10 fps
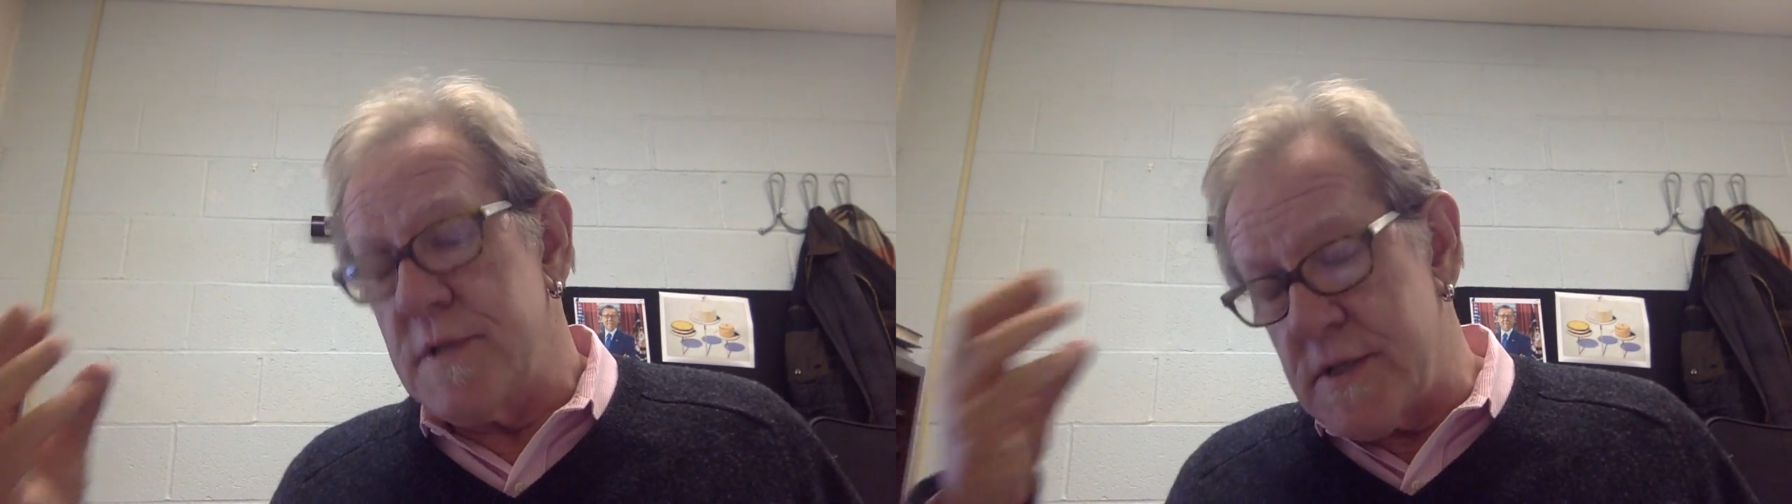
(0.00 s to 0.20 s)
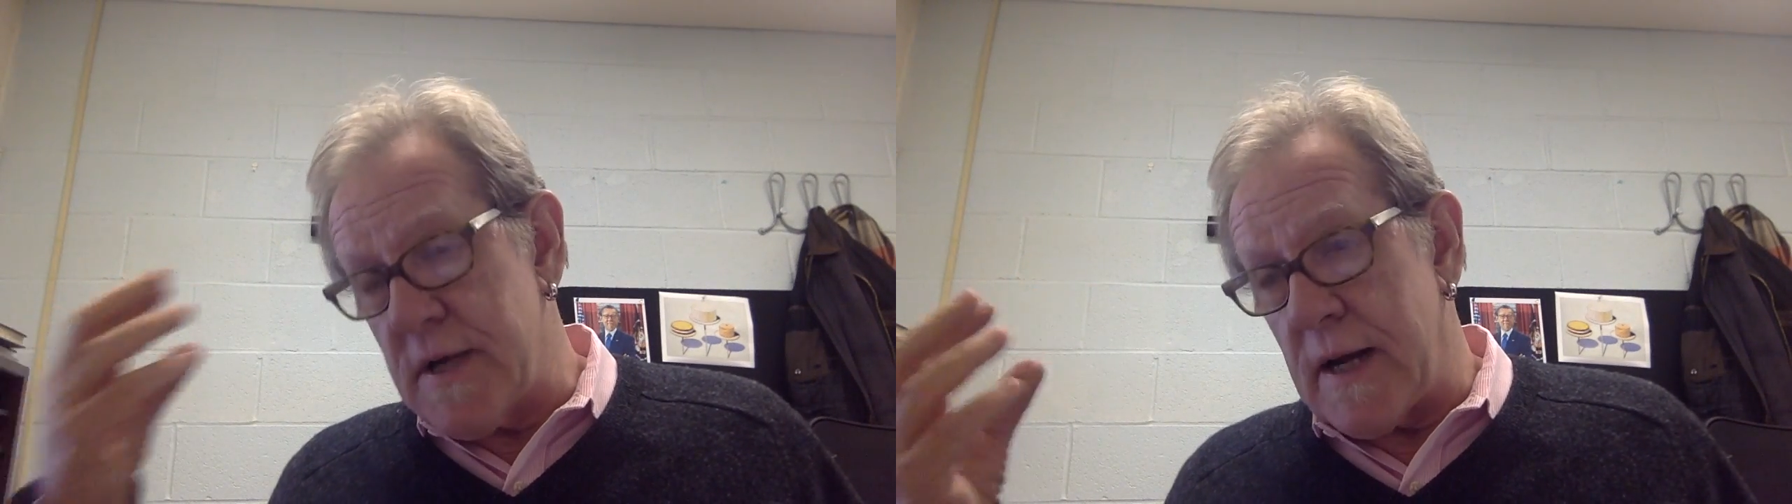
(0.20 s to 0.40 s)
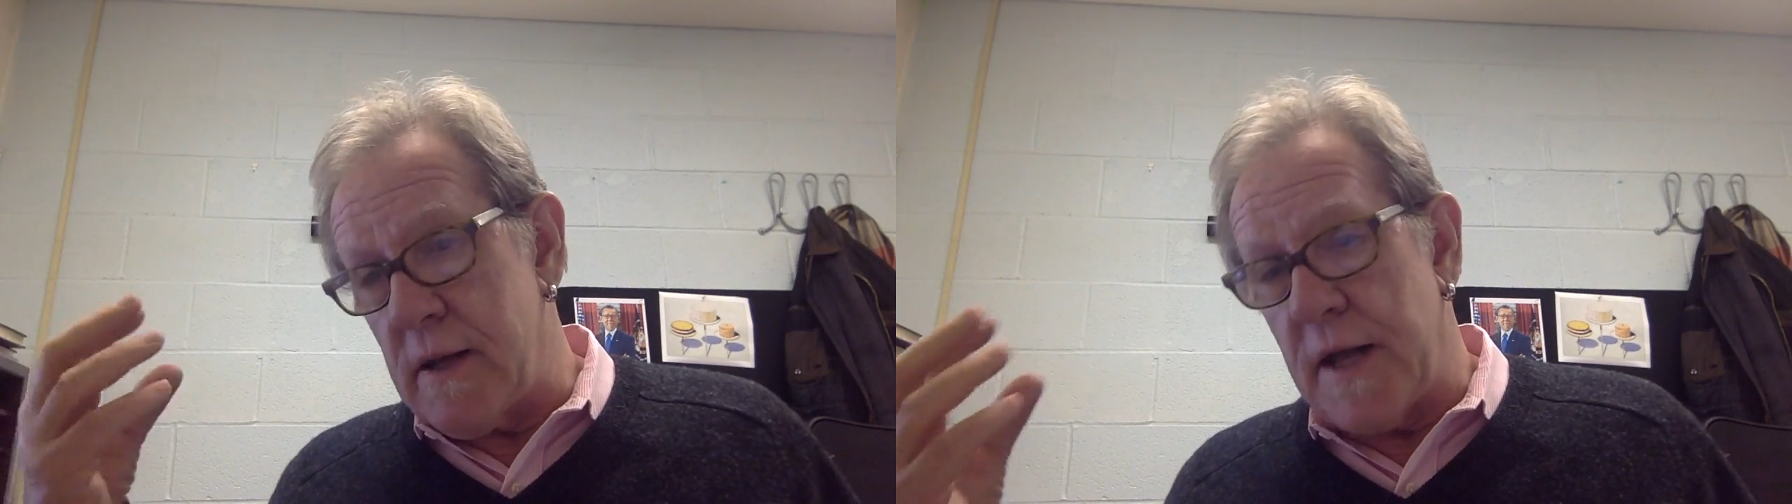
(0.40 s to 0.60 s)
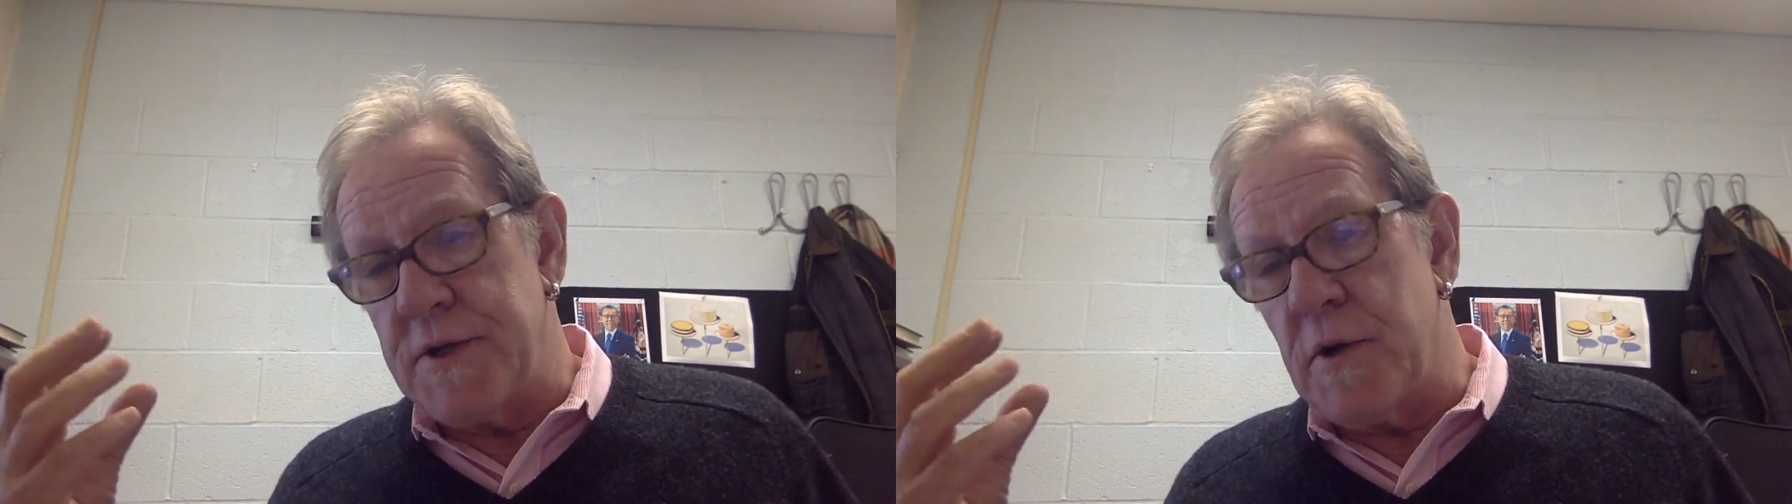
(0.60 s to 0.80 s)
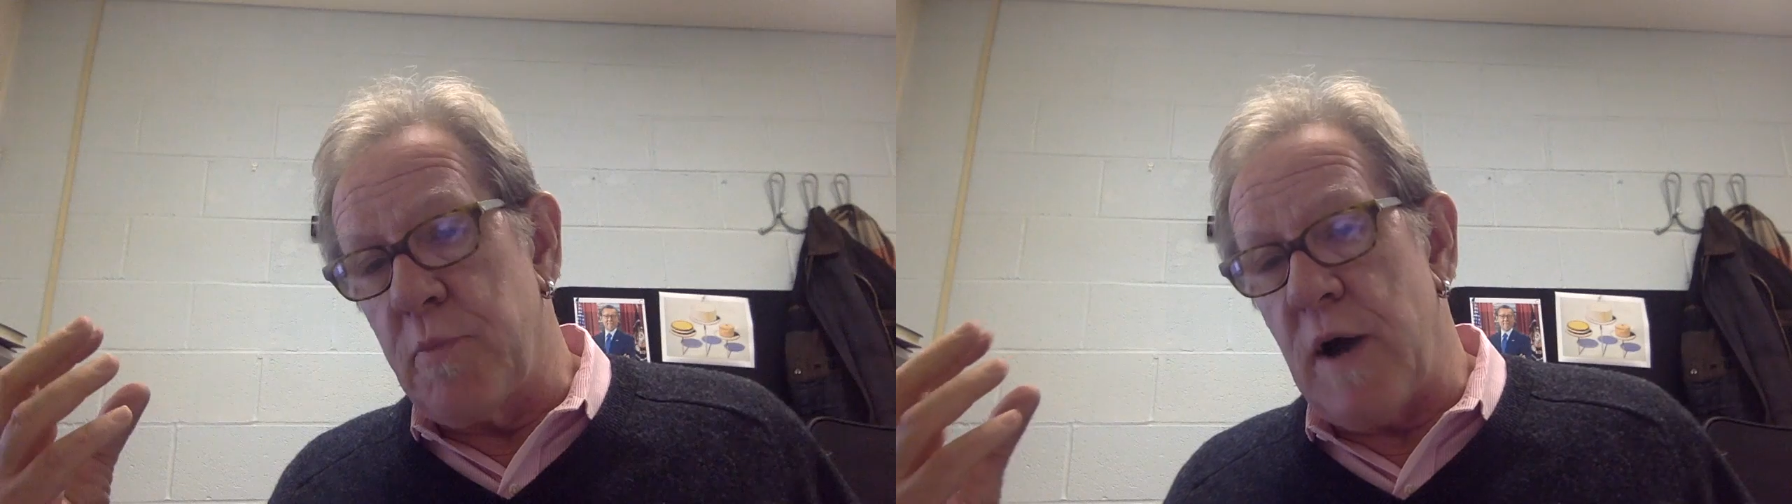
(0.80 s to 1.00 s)

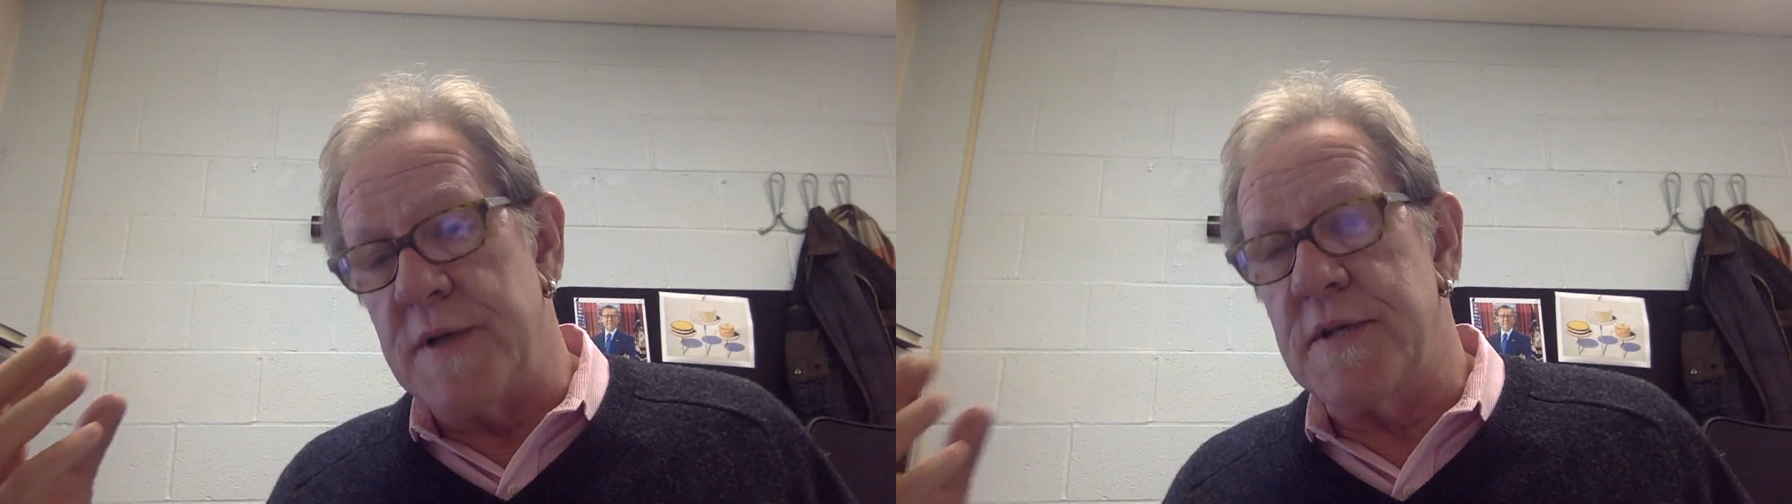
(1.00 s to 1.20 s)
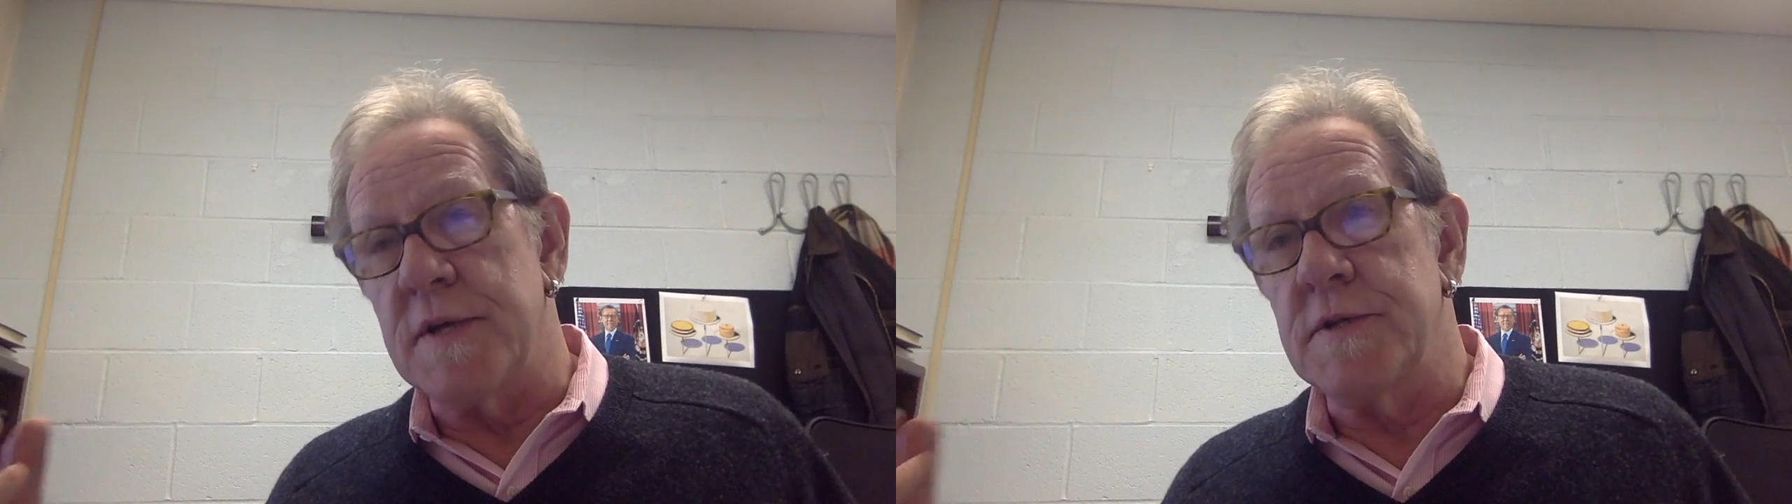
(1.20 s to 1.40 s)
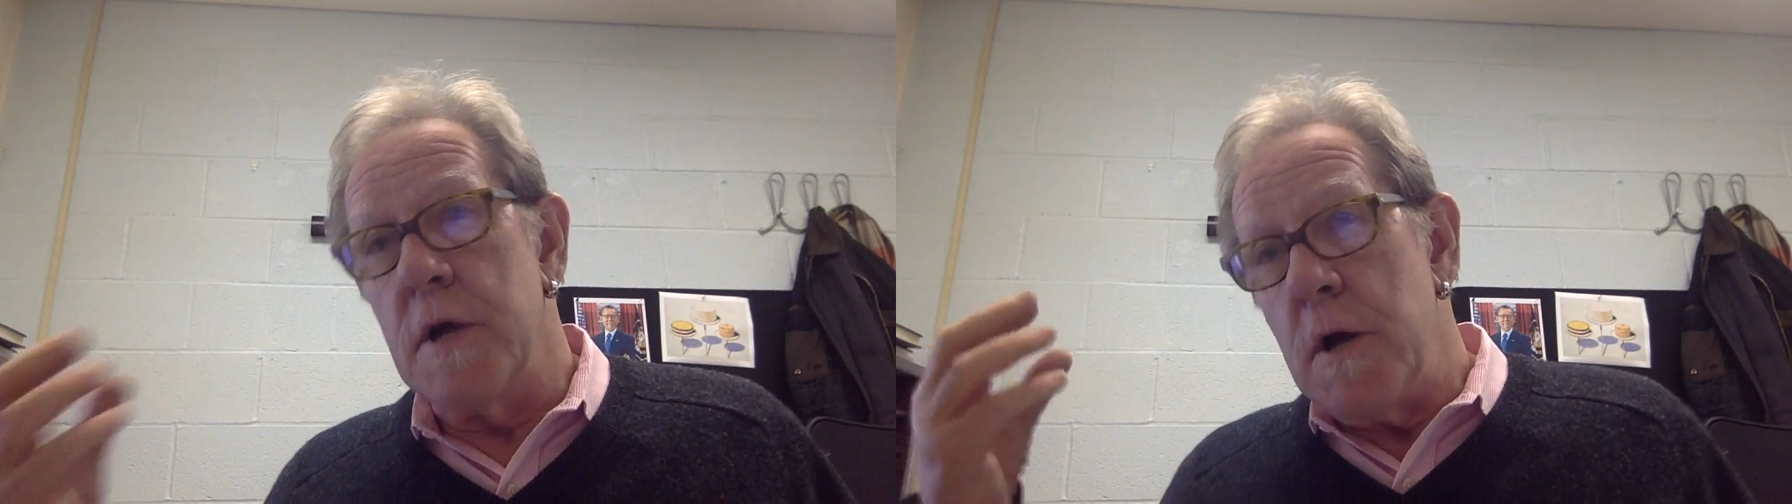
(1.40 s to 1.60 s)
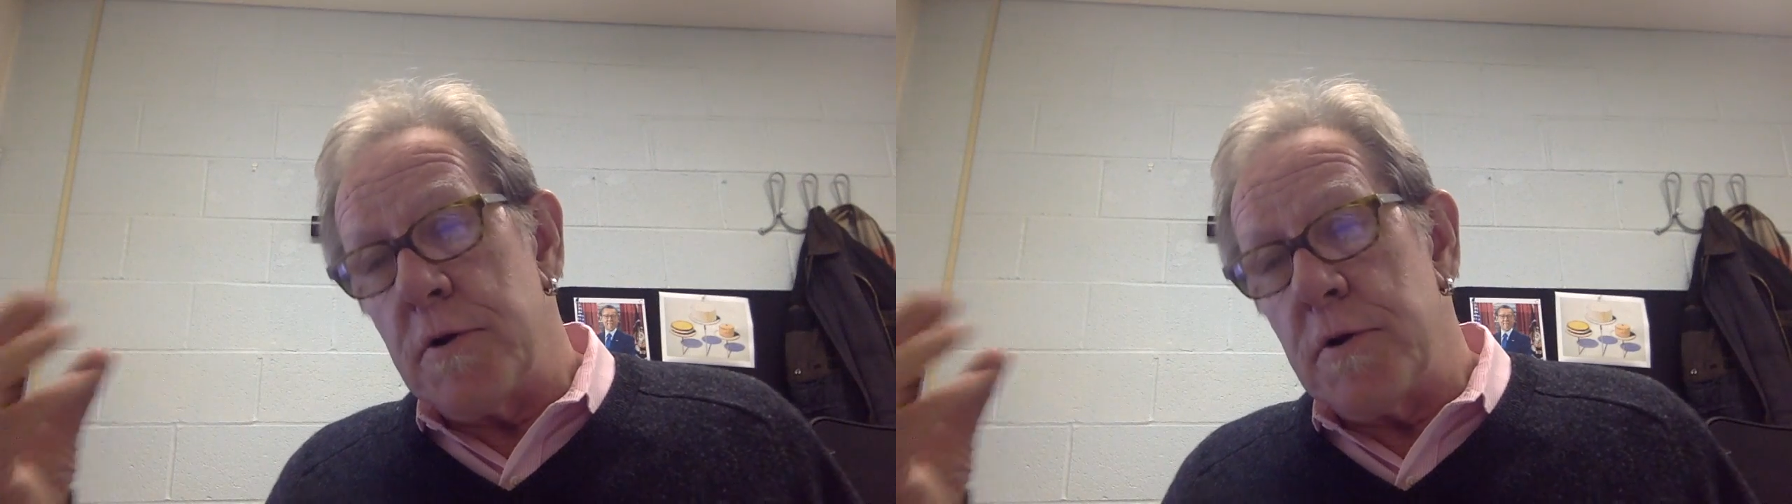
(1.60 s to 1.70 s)
psychological process